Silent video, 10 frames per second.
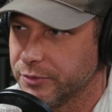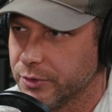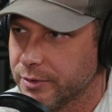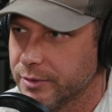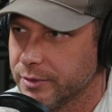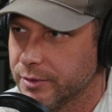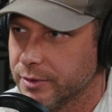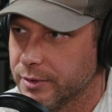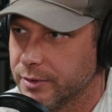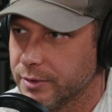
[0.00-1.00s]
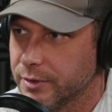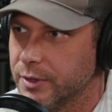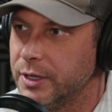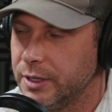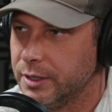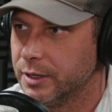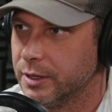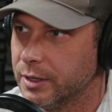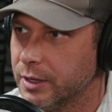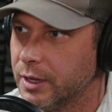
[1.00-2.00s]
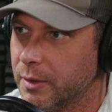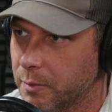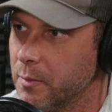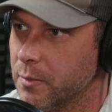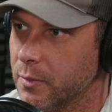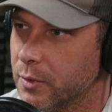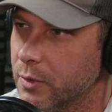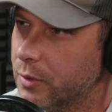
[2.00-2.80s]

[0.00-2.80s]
Yes, there was a feature, which had